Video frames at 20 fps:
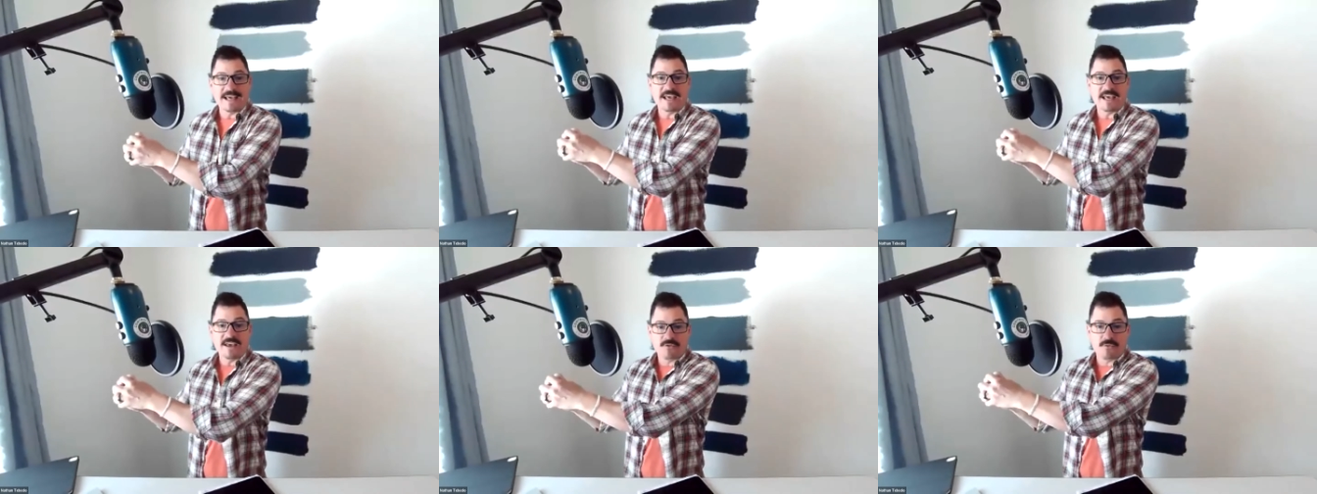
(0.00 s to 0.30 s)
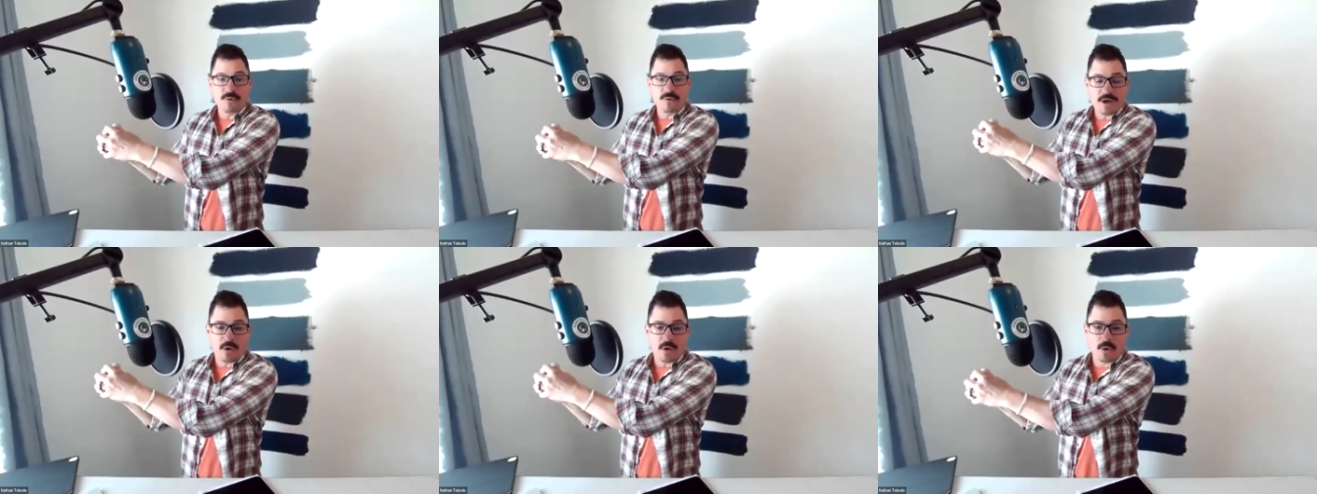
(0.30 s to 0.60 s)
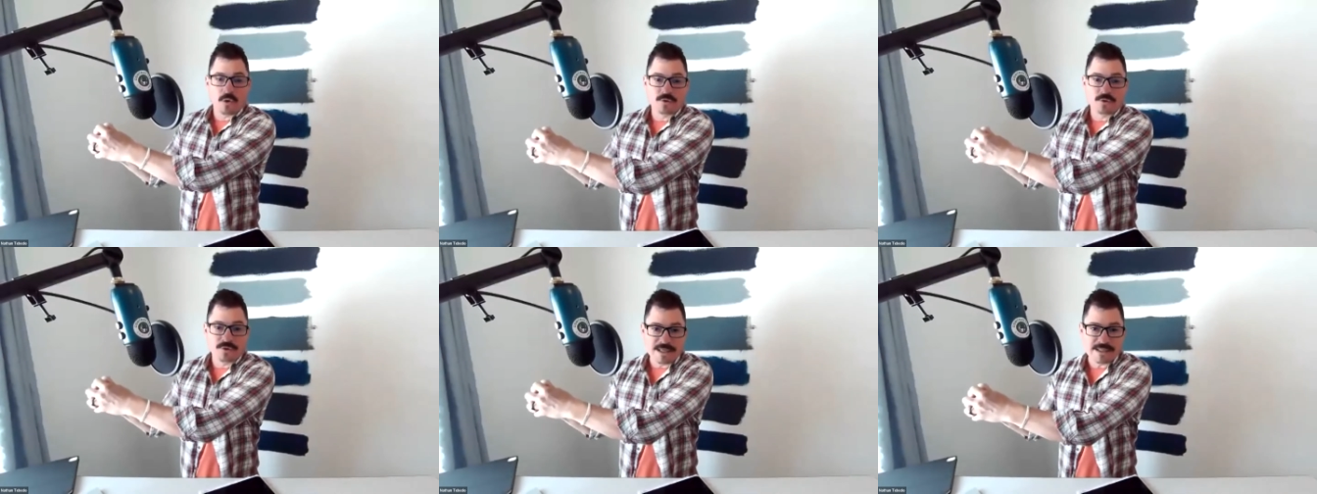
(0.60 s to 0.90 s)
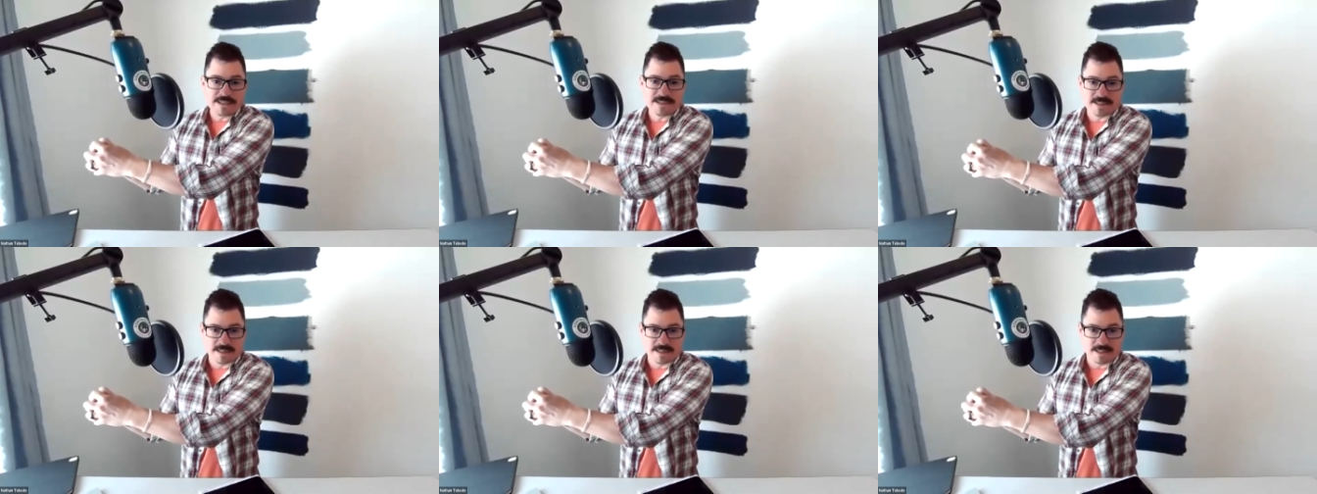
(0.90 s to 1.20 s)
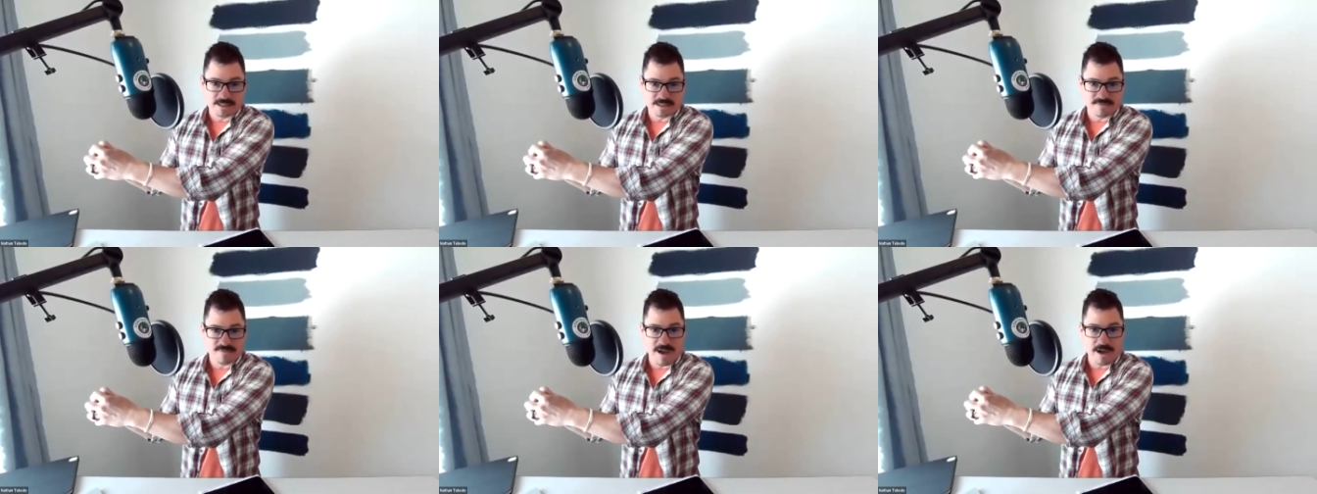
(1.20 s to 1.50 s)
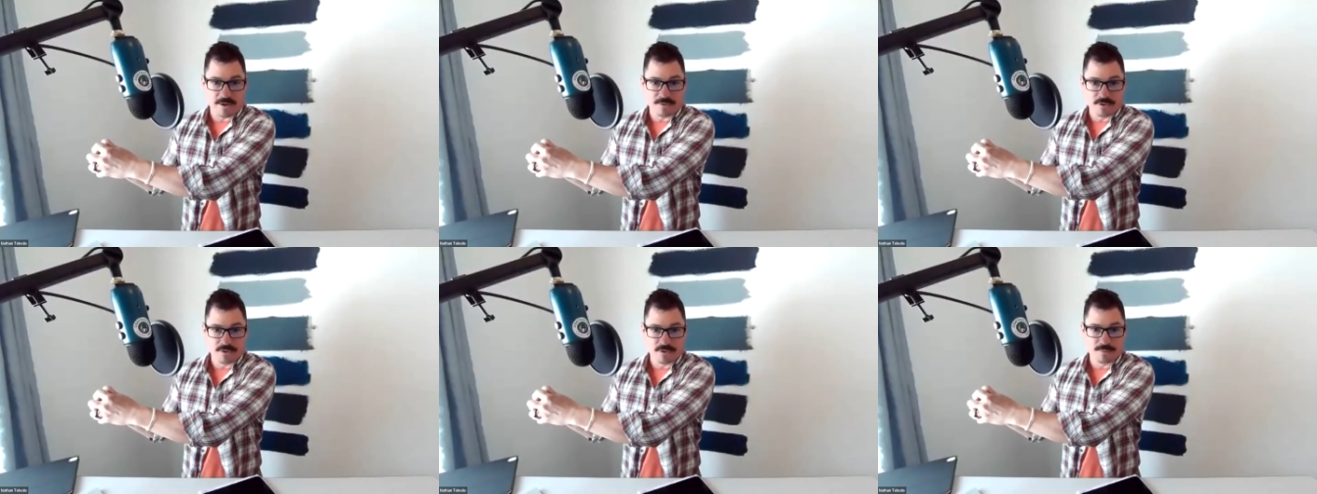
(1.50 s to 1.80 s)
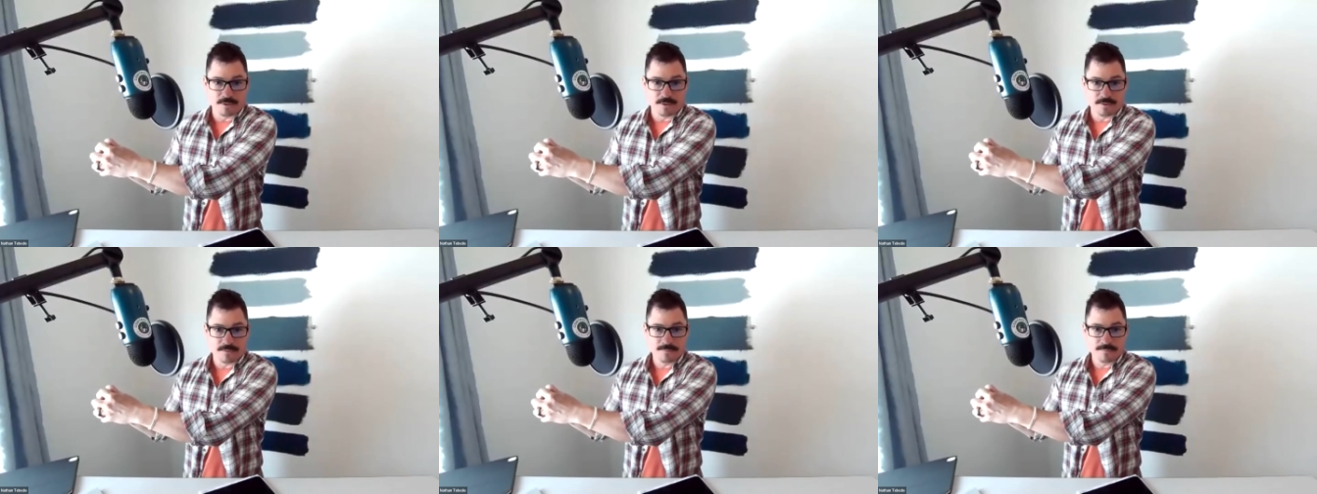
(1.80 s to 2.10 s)
if we hold these things
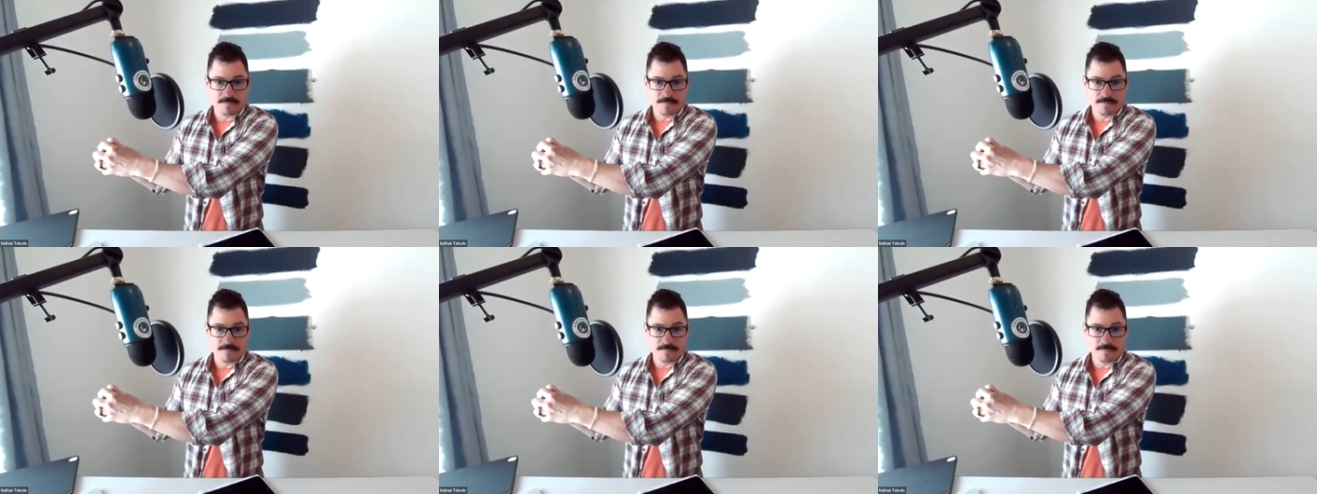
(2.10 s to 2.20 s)
valuable?